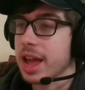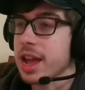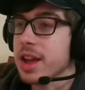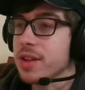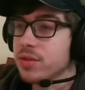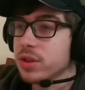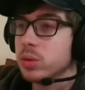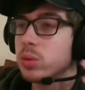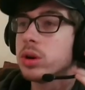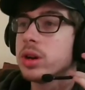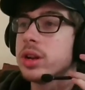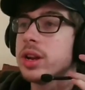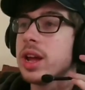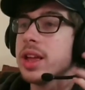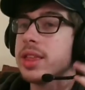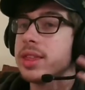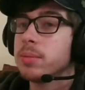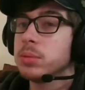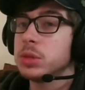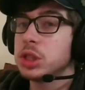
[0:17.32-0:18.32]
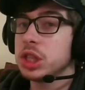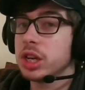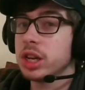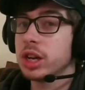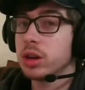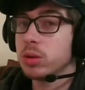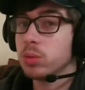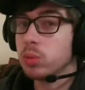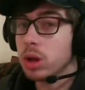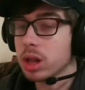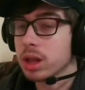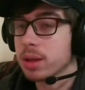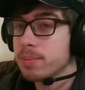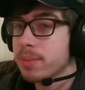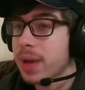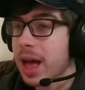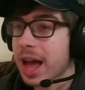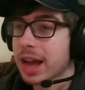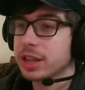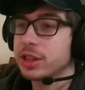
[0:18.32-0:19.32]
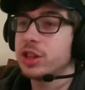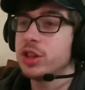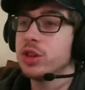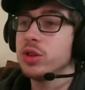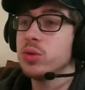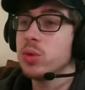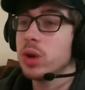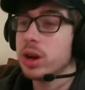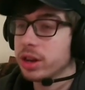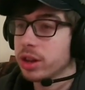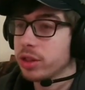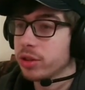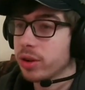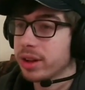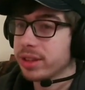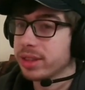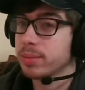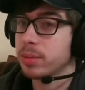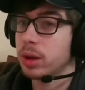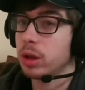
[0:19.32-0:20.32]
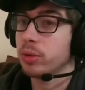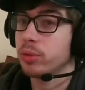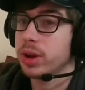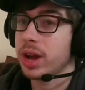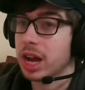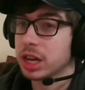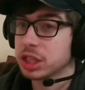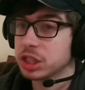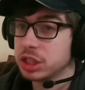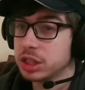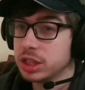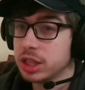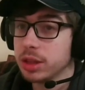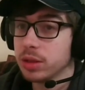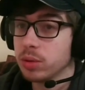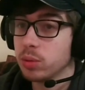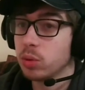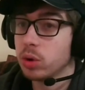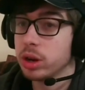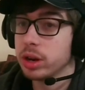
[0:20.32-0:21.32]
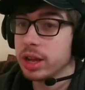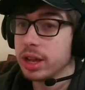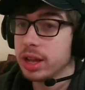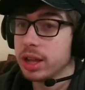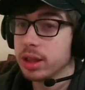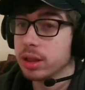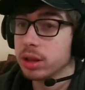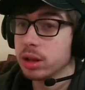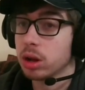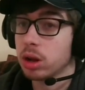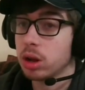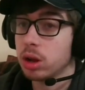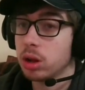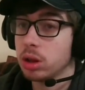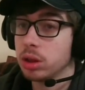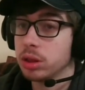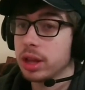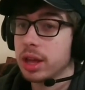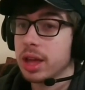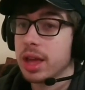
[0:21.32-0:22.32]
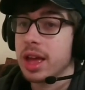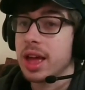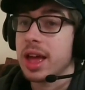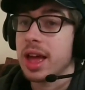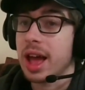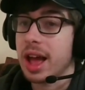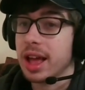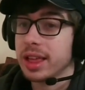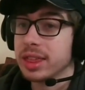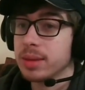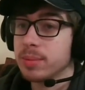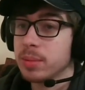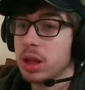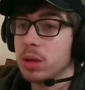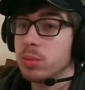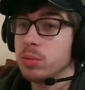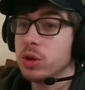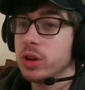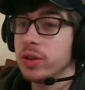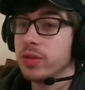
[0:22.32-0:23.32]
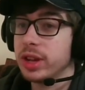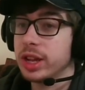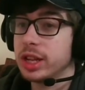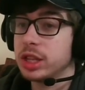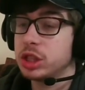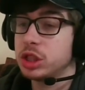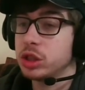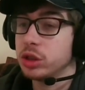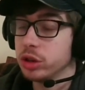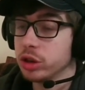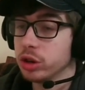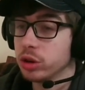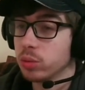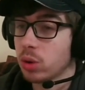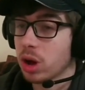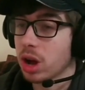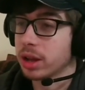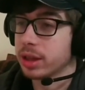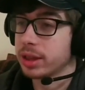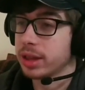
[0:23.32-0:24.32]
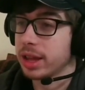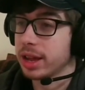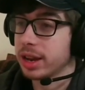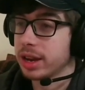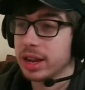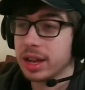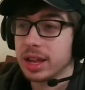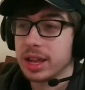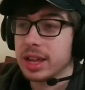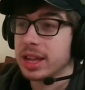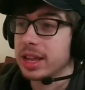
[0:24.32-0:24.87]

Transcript: everyone, SMG here. Welcome back to another SML reaction. This one is called SML Movie Junior Walks In.